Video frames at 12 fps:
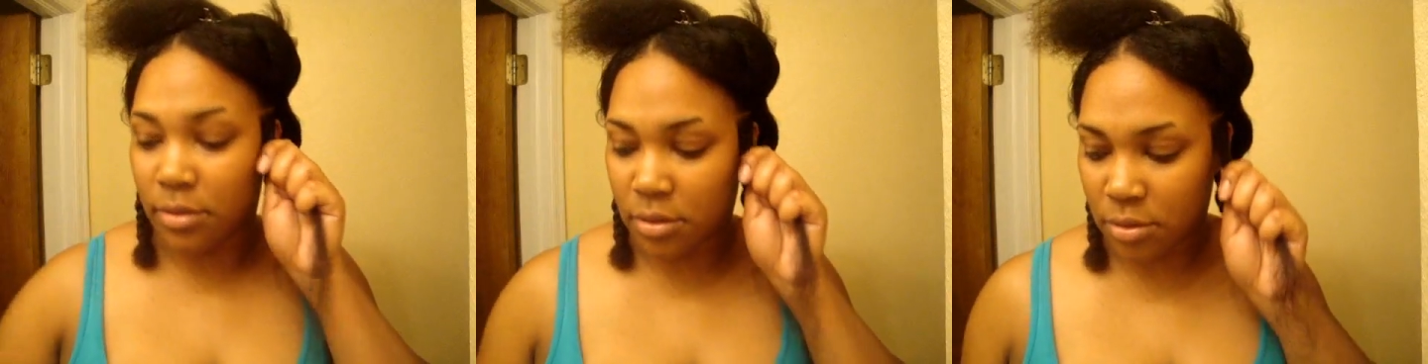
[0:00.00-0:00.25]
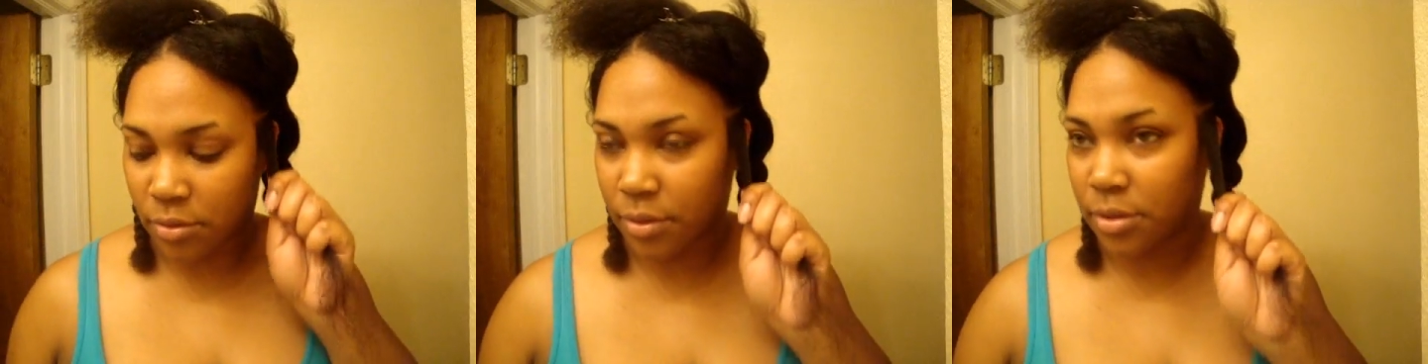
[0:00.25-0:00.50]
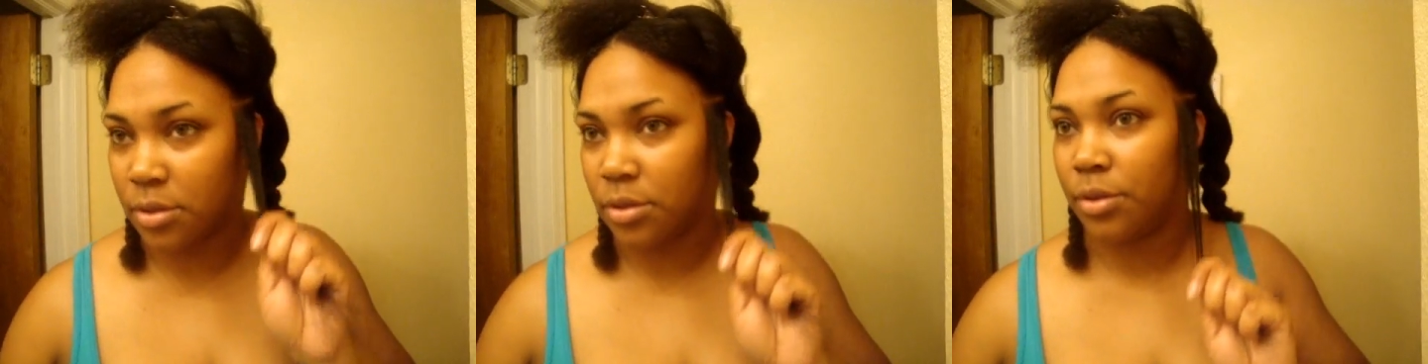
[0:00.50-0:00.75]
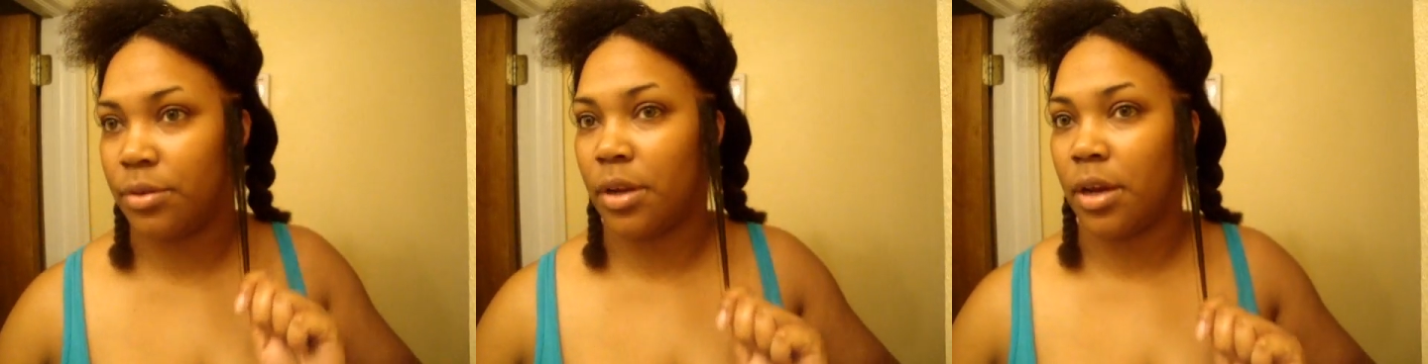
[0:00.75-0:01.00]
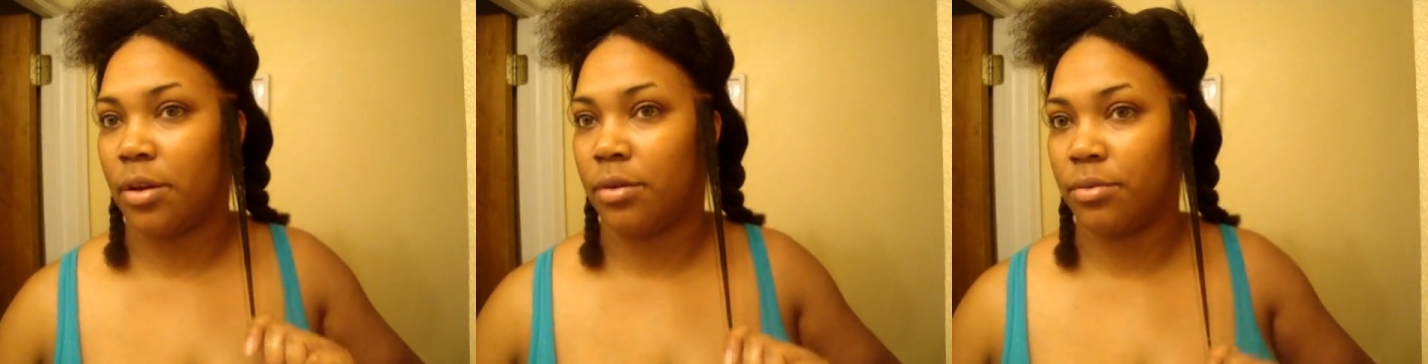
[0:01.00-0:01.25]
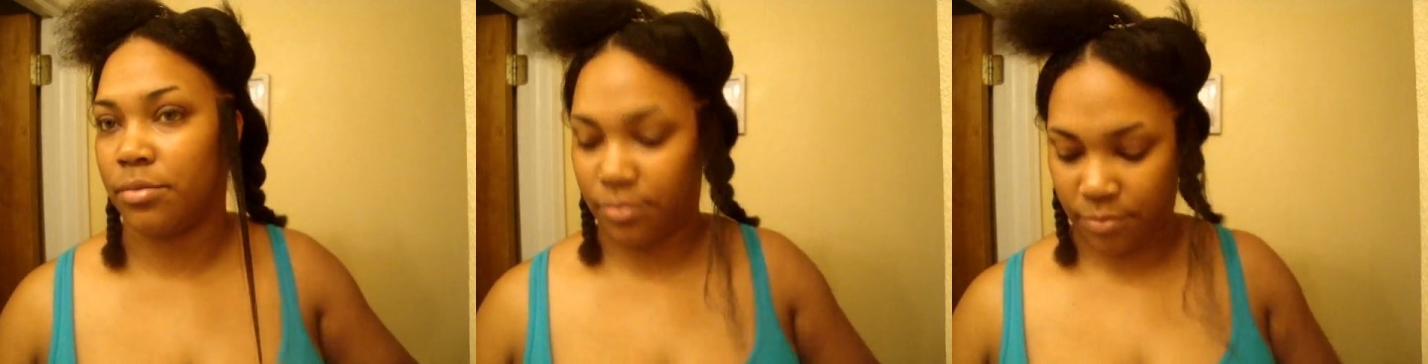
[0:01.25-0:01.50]
this is going to turn
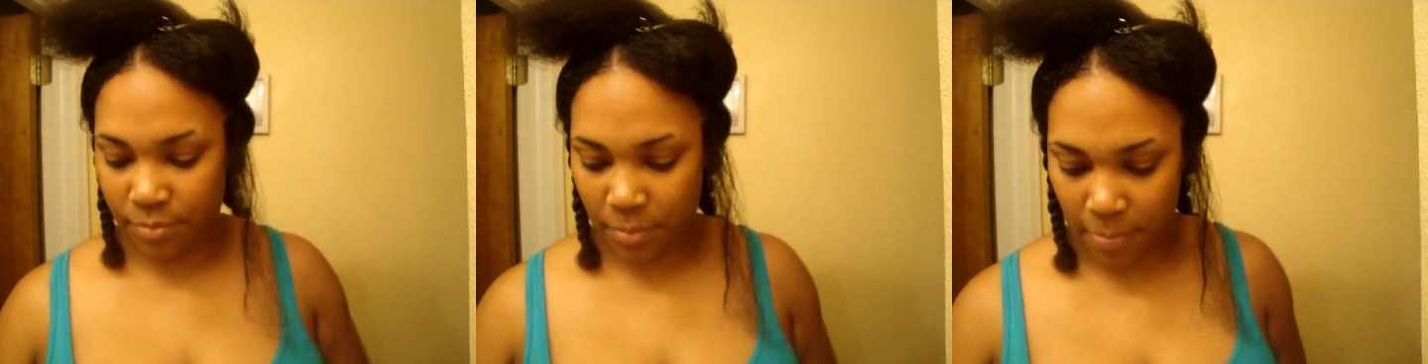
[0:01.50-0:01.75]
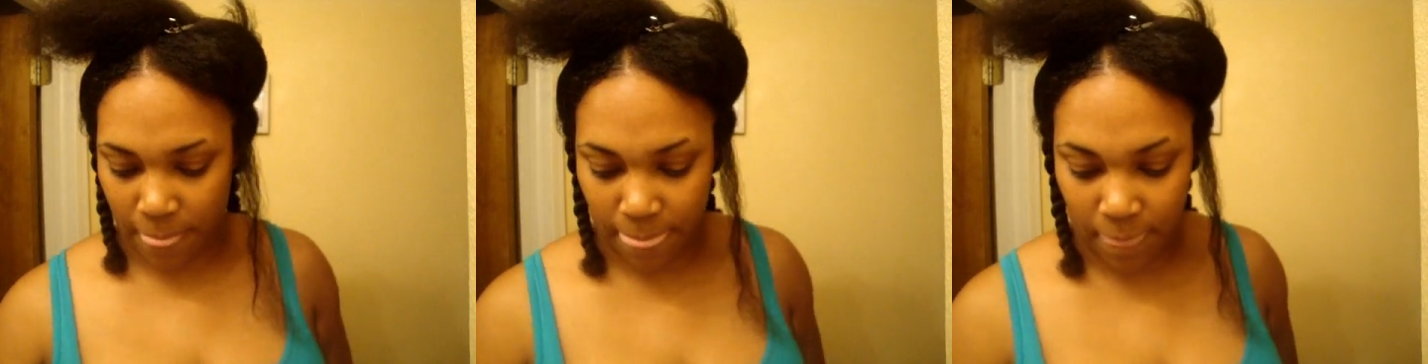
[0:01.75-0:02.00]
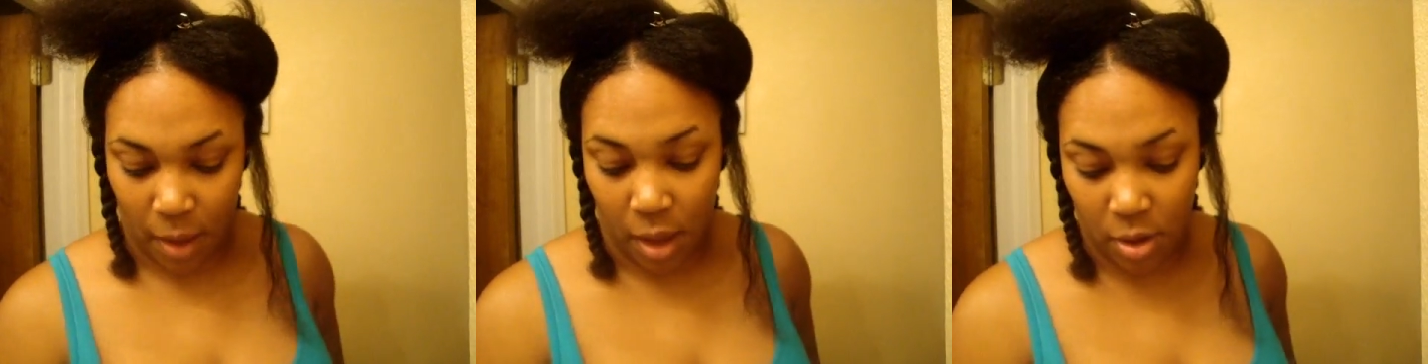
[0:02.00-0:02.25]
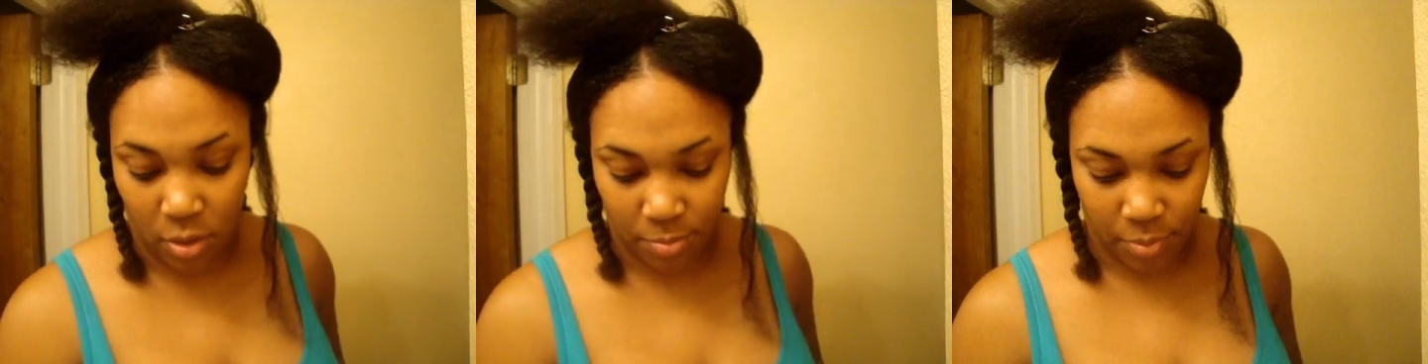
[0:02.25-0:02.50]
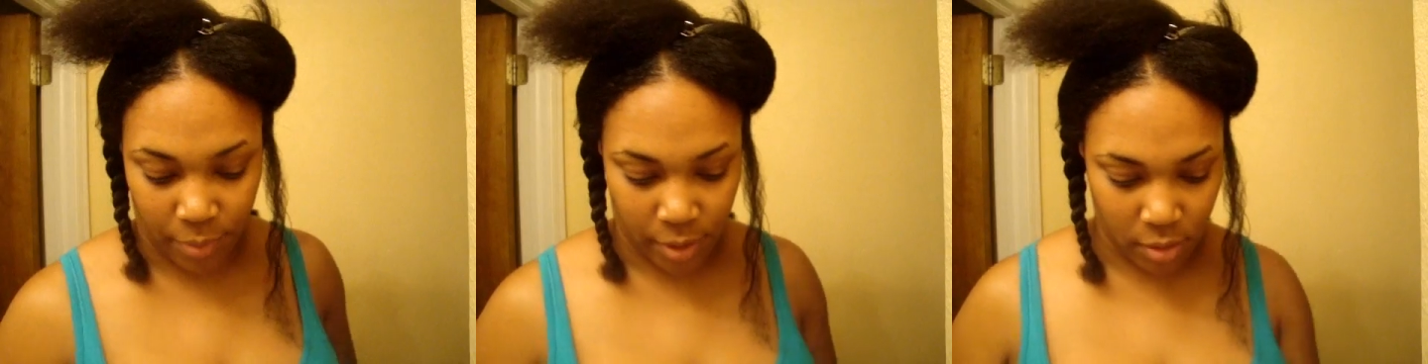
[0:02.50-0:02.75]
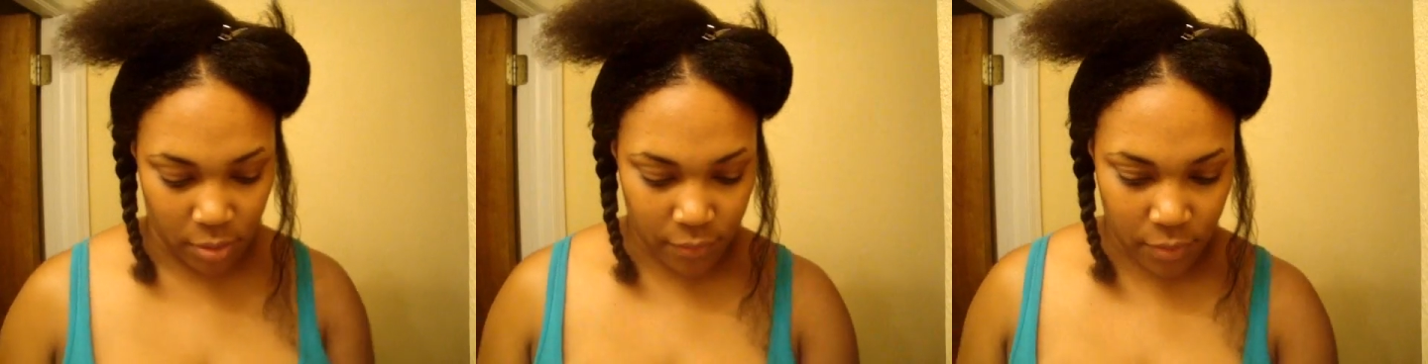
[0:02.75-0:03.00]
out. I hope
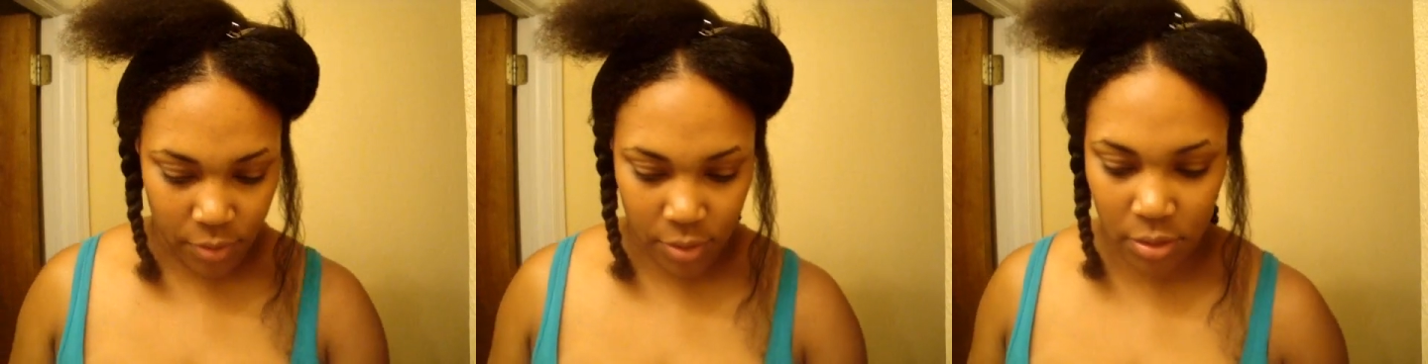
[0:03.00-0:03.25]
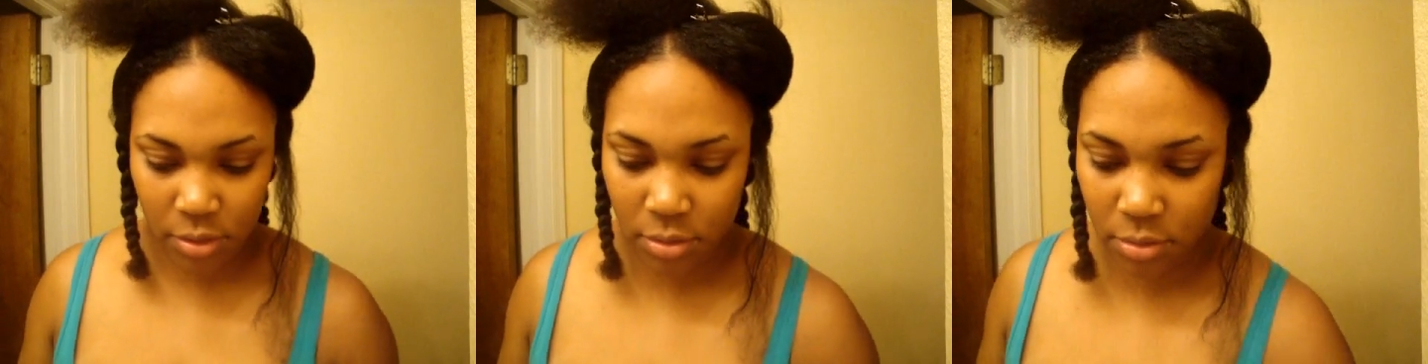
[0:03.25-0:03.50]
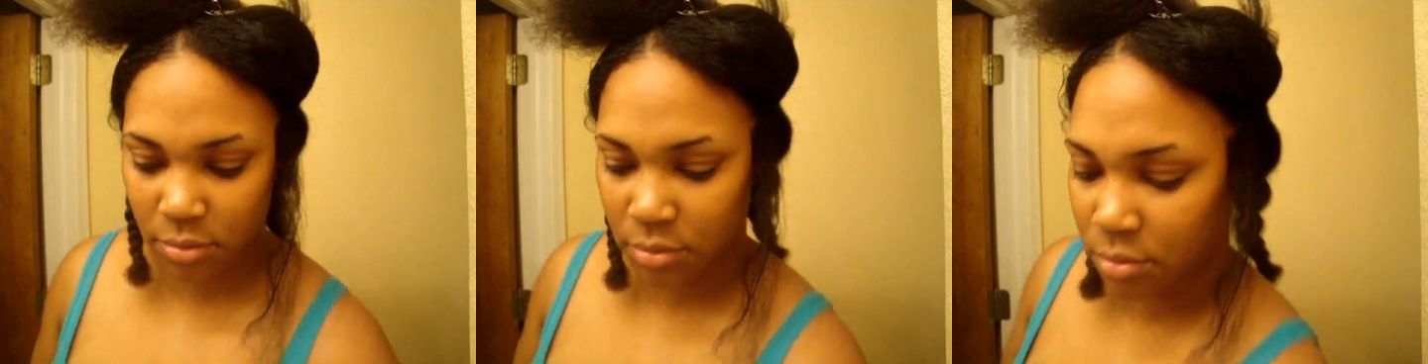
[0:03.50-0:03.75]
well, of course.